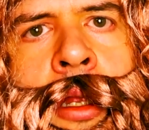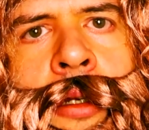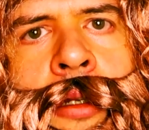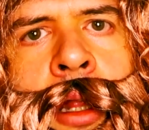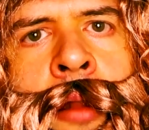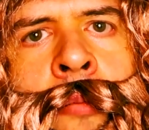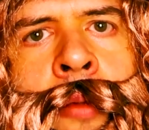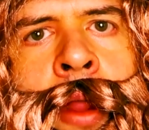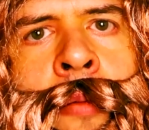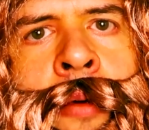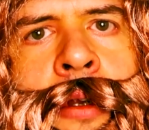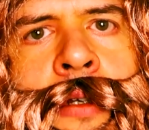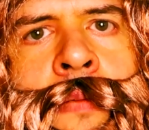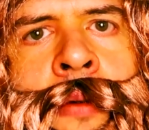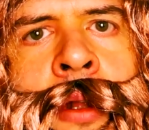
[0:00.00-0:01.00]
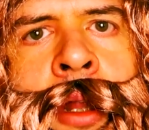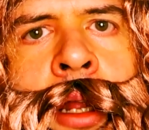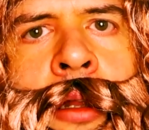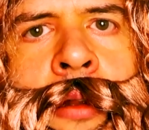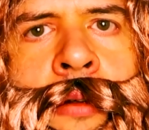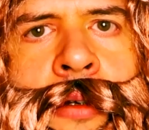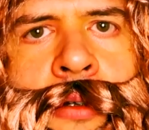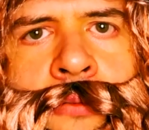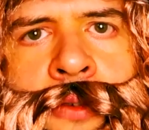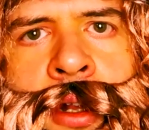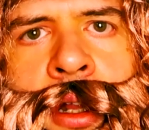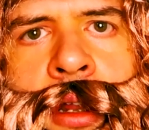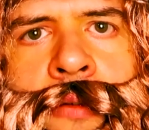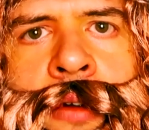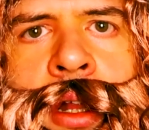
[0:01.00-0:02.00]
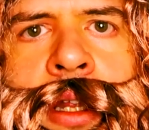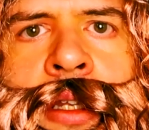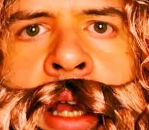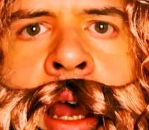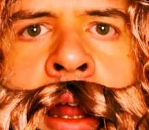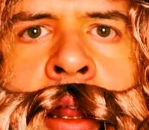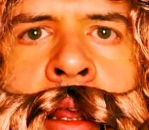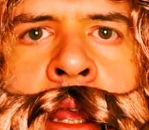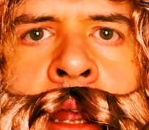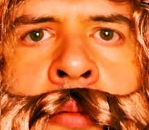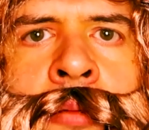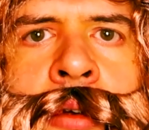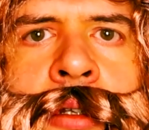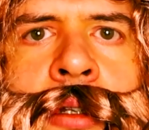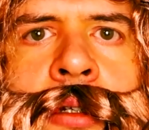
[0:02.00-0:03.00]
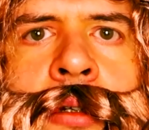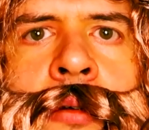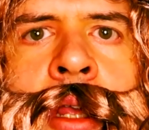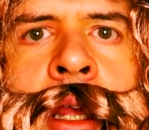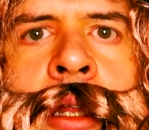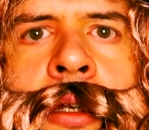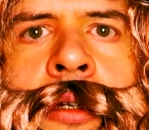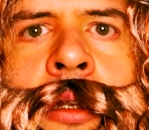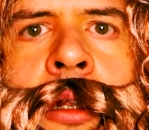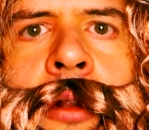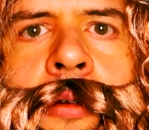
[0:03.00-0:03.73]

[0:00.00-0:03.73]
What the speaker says: So they must have been like those really, really tiny cameras that you can't see.